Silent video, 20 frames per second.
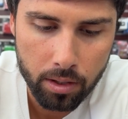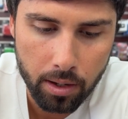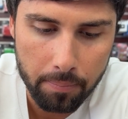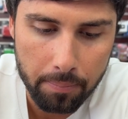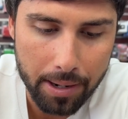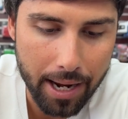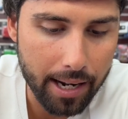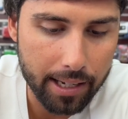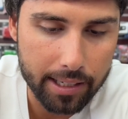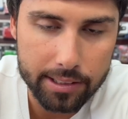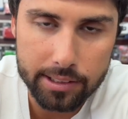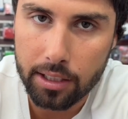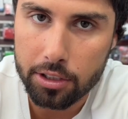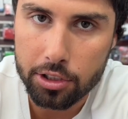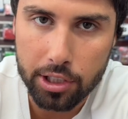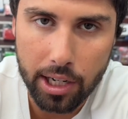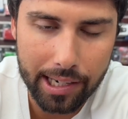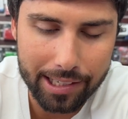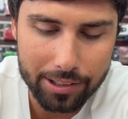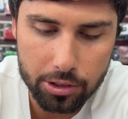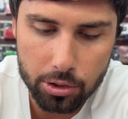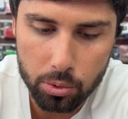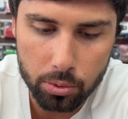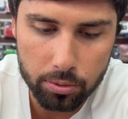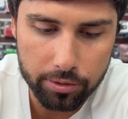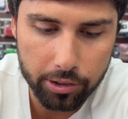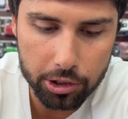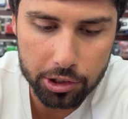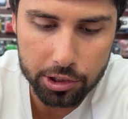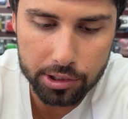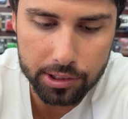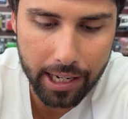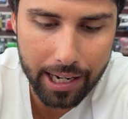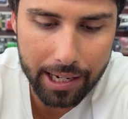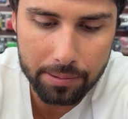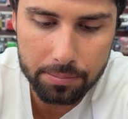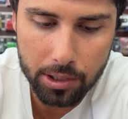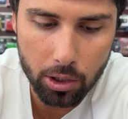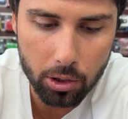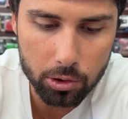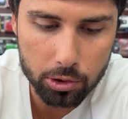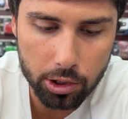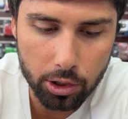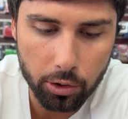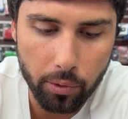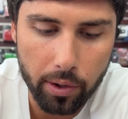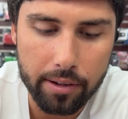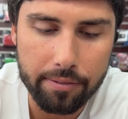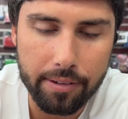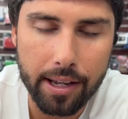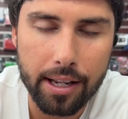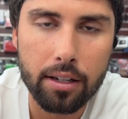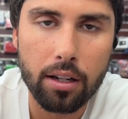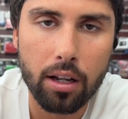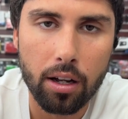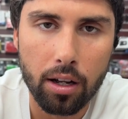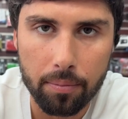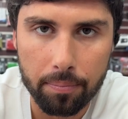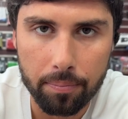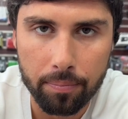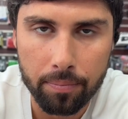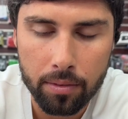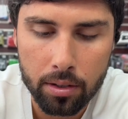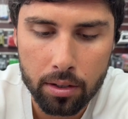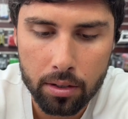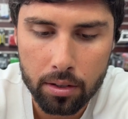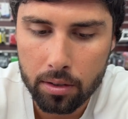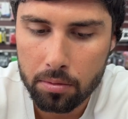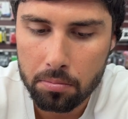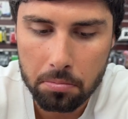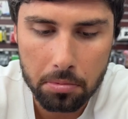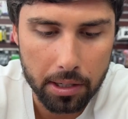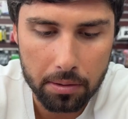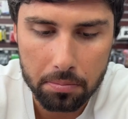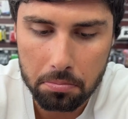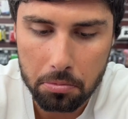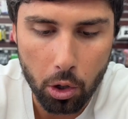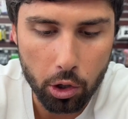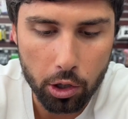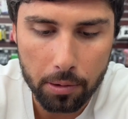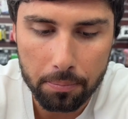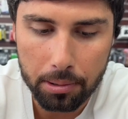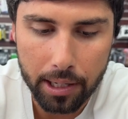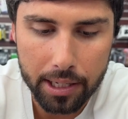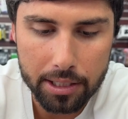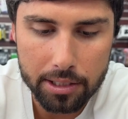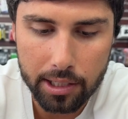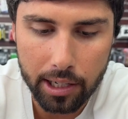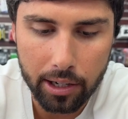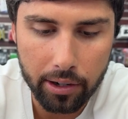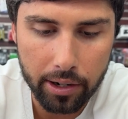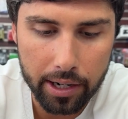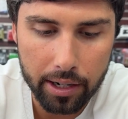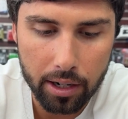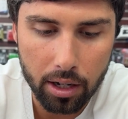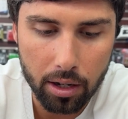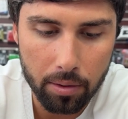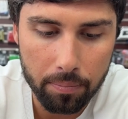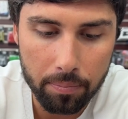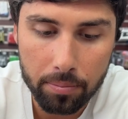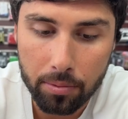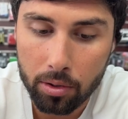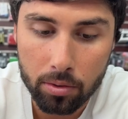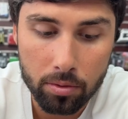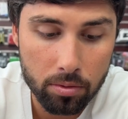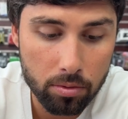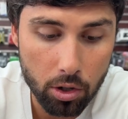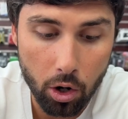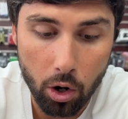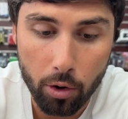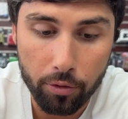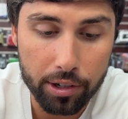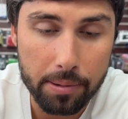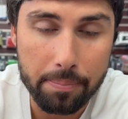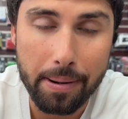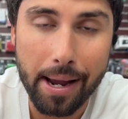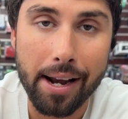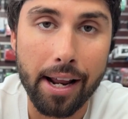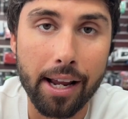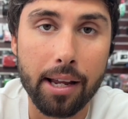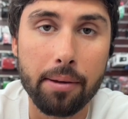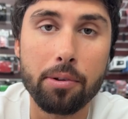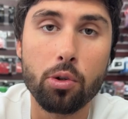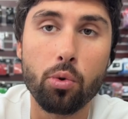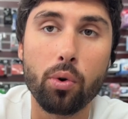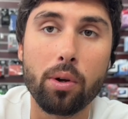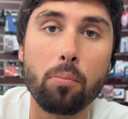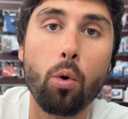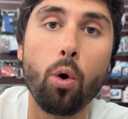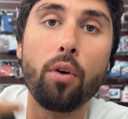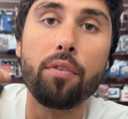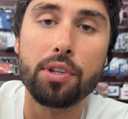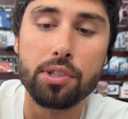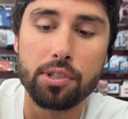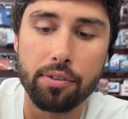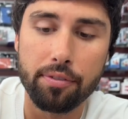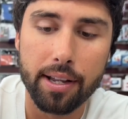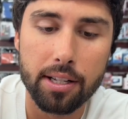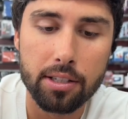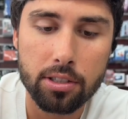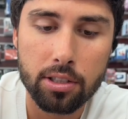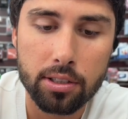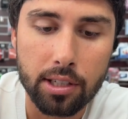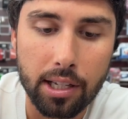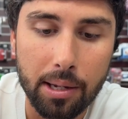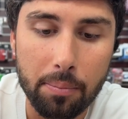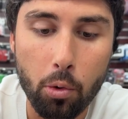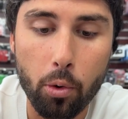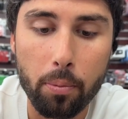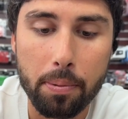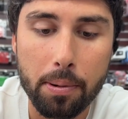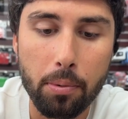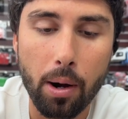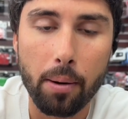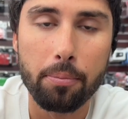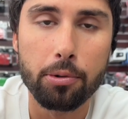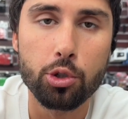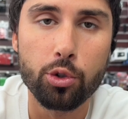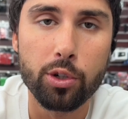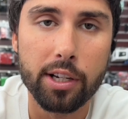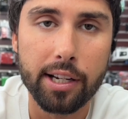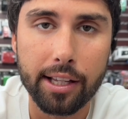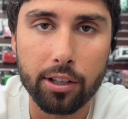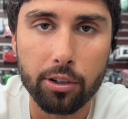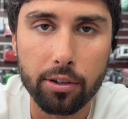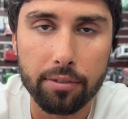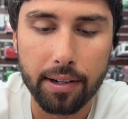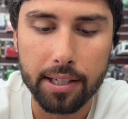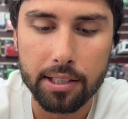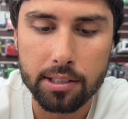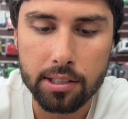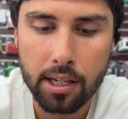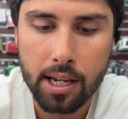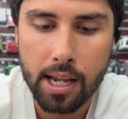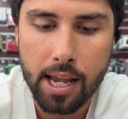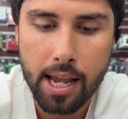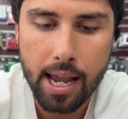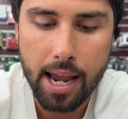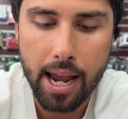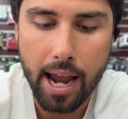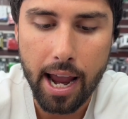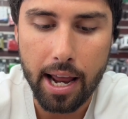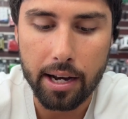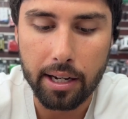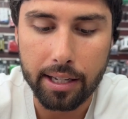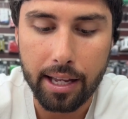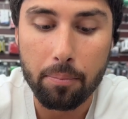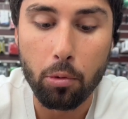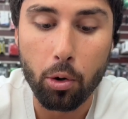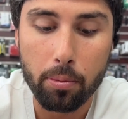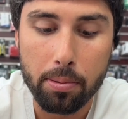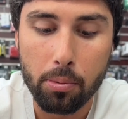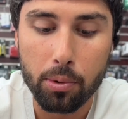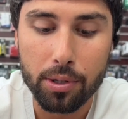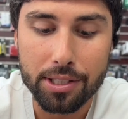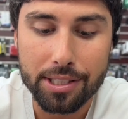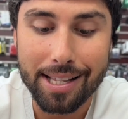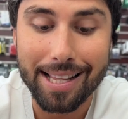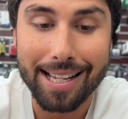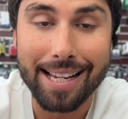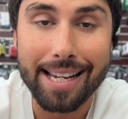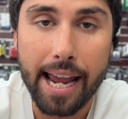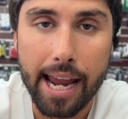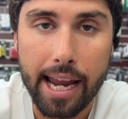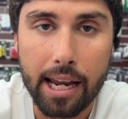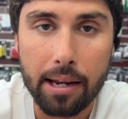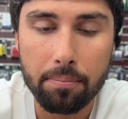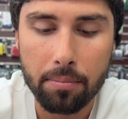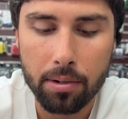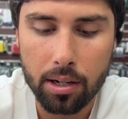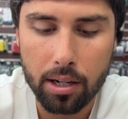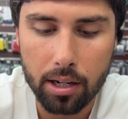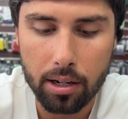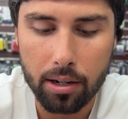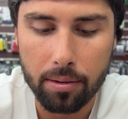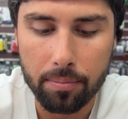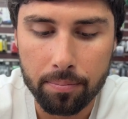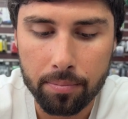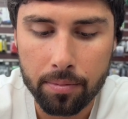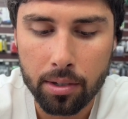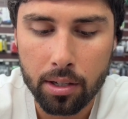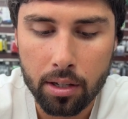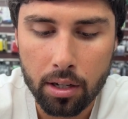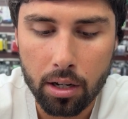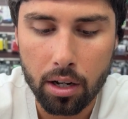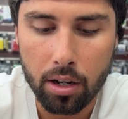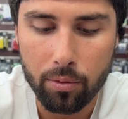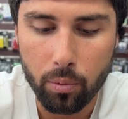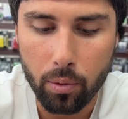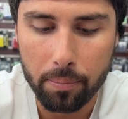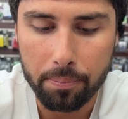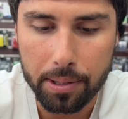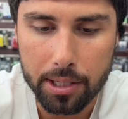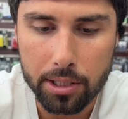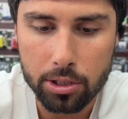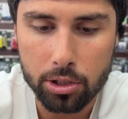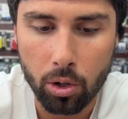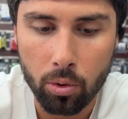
But yeah, like I said, shout out to Versus Games, the host of the great event. No complaints there, and hopefully Bandai can be doing more of these events to give more people opportunity to get their invites and get more people into the game. of One Piece.